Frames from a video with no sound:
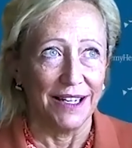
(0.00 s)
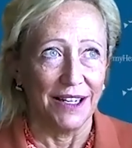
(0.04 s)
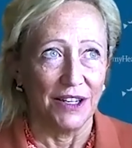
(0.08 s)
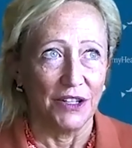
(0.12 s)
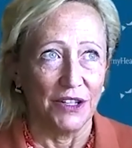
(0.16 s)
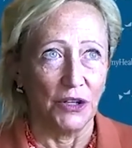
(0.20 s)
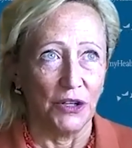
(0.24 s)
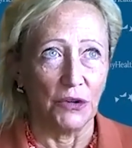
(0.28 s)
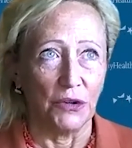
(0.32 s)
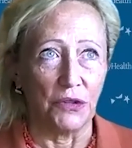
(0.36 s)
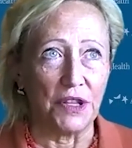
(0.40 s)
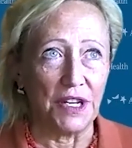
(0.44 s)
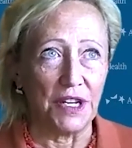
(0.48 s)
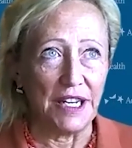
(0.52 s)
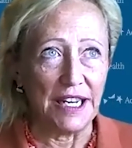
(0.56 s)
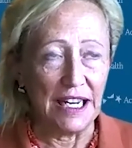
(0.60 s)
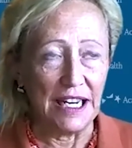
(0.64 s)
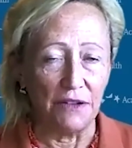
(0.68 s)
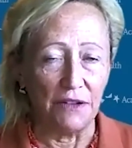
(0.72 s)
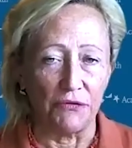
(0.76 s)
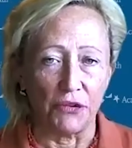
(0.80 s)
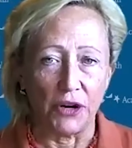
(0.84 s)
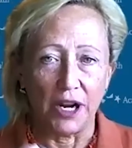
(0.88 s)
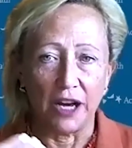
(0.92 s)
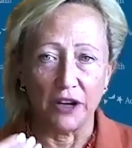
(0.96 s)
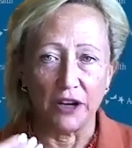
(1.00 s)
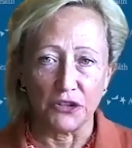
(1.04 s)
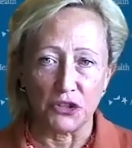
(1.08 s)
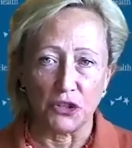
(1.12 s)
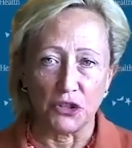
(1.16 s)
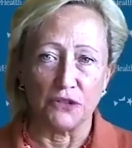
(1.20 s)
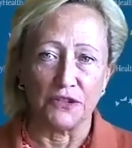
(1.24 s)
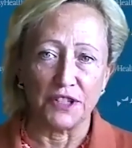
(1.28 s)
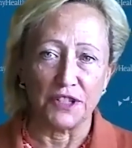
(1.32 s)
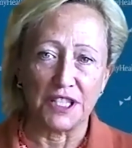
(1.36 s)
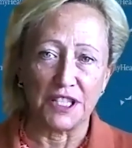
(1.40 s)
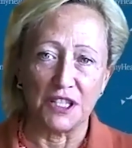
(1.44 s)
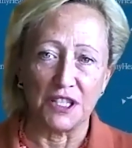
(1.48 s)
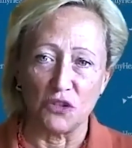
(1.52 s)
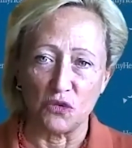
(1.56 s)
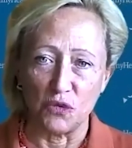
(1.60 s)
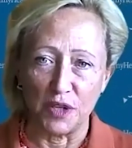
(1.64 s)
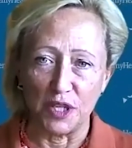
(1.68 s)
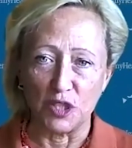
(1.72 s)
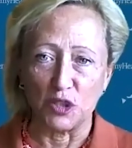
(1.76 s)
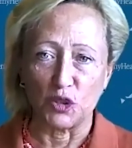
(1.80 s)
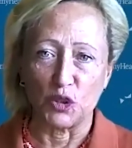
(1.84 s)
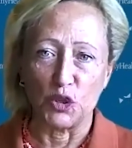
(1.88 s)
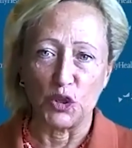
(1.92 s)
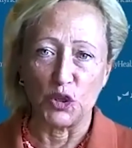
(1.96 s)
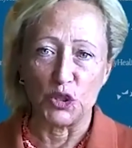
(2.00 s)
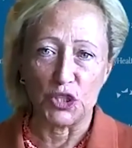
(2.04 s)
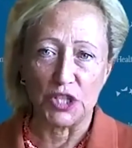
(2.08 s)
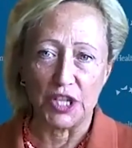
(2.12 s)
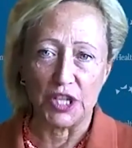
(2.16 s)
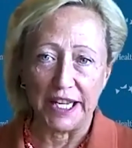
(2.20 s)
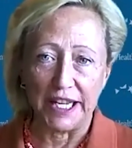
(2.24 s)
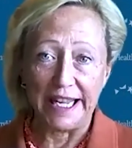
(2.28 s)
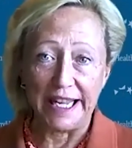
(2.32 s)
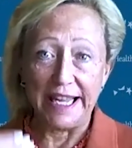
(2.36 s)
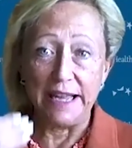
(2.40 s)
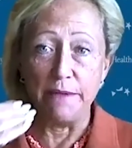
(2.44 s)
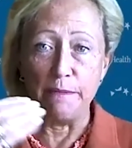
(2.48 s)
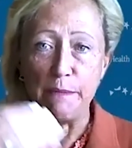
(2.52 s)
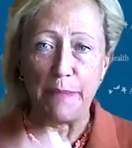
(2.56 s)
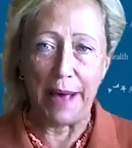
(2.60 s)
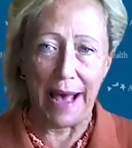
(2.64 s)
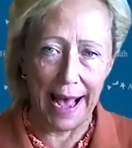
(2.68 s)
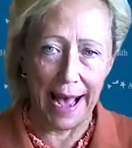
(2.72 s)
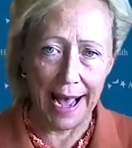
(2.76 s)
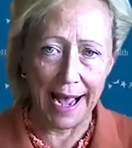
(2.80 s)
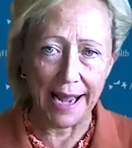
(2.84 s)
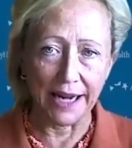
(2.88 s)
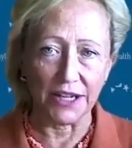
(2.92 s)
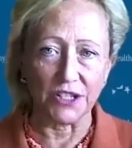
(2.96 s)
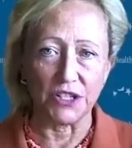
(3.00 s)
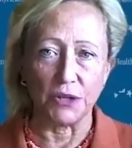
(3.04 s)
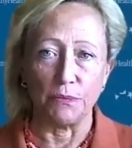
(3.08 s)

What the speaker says: the need for health services research to impact,